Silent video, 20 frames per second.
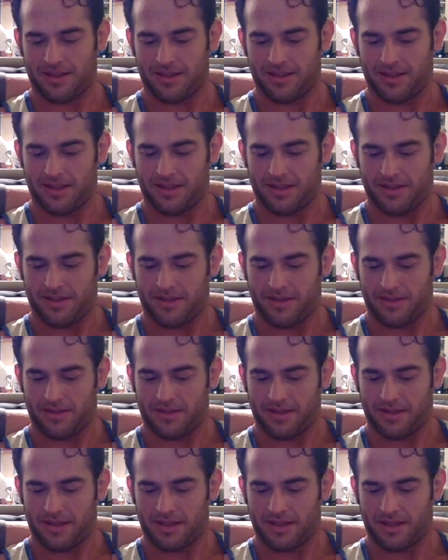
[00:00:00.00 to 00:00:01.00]

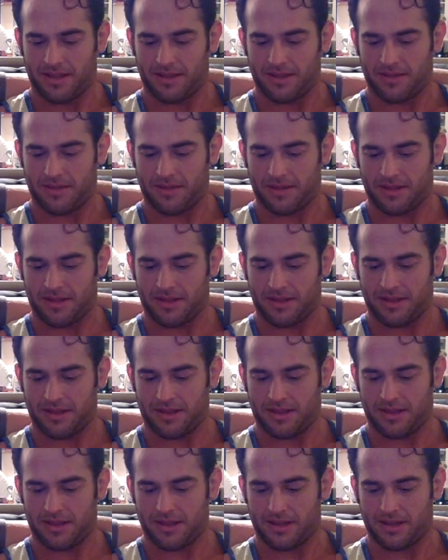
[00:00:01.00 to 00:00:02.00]

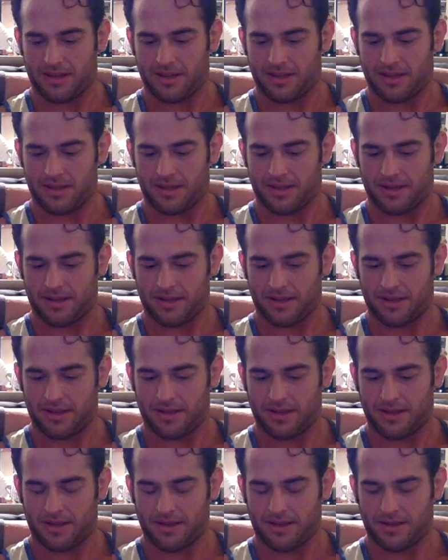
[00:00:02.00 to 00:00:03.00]

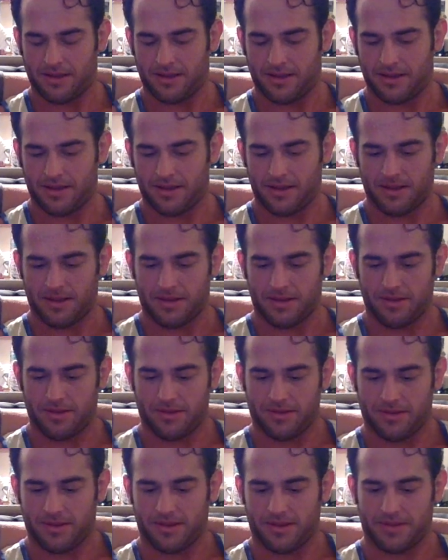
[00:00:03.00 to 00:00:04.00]

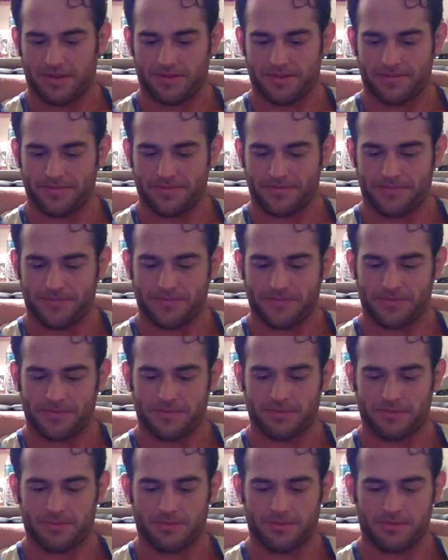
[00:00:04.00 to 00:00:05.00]

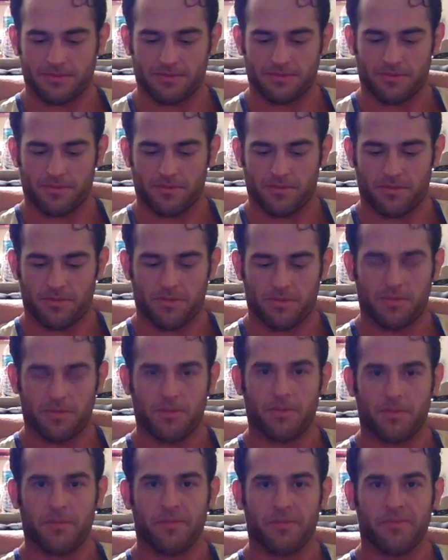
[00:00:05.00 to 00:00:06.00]

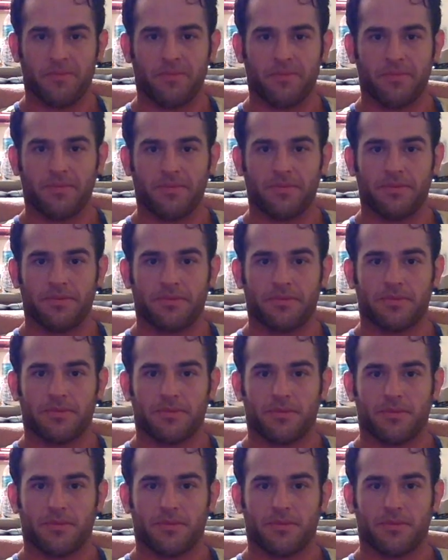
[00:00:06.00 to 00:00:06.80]
[no speech]